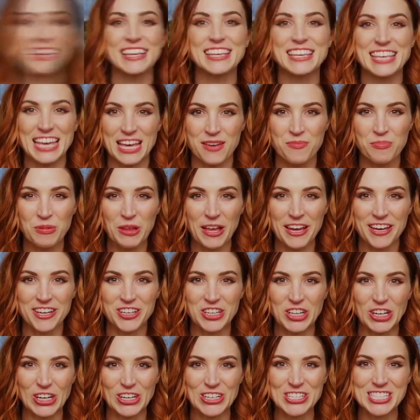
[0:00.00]
Gameplay
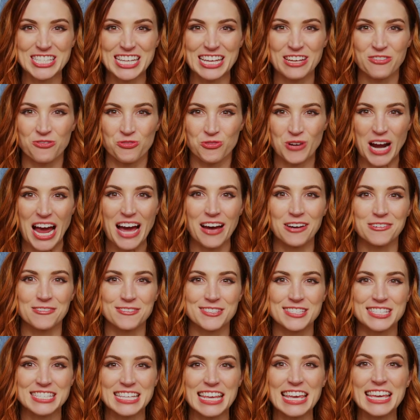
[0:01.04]
occurs in
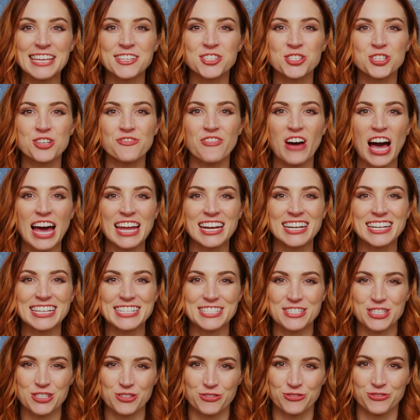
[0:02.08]
rounds, each divided
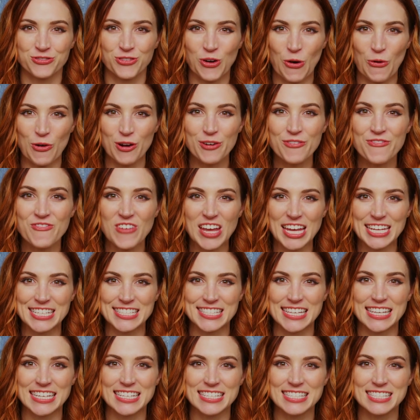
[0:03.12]
into 4
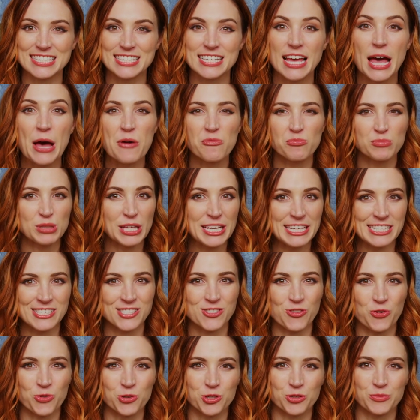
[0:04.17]
phases. Place
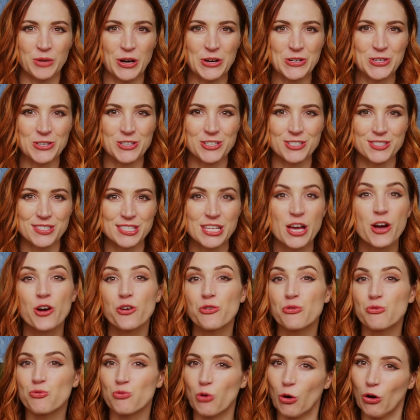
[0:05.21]
order markers,
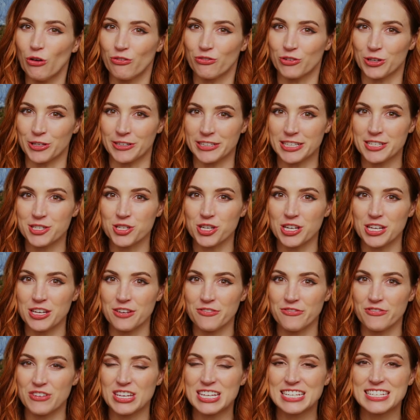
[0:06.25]
roll for initiative,
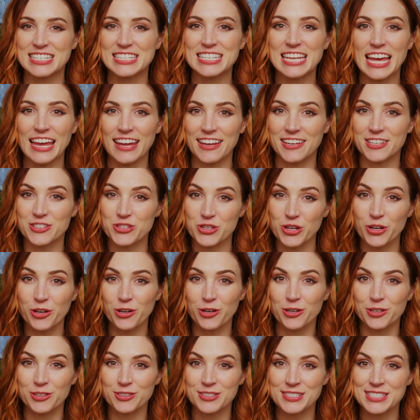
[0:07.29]
take
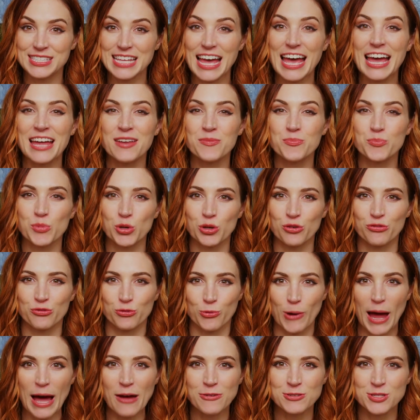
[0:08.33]
turns, and move
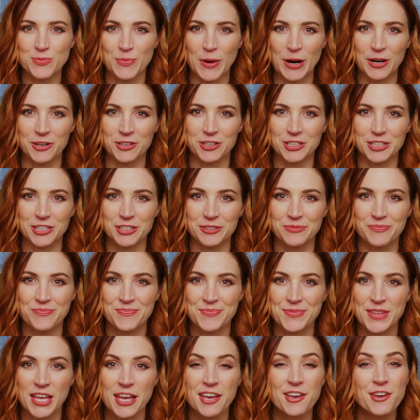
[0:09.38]
round marker.
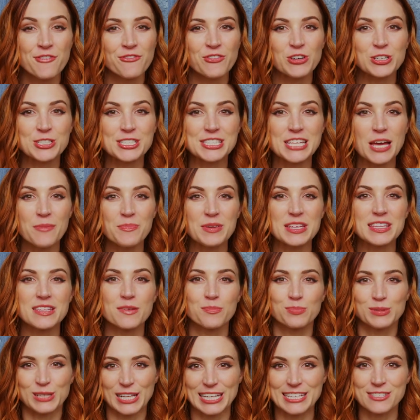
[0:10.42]
First up in the
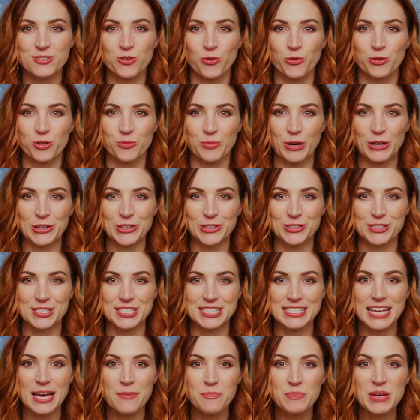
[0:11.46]
place order markers
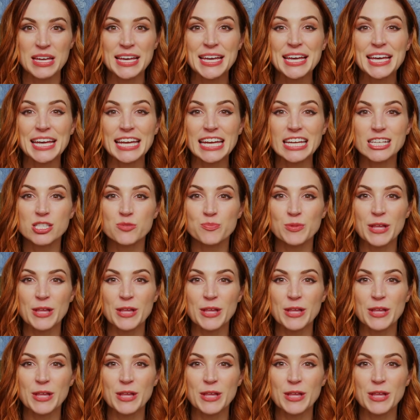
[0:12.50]
step, each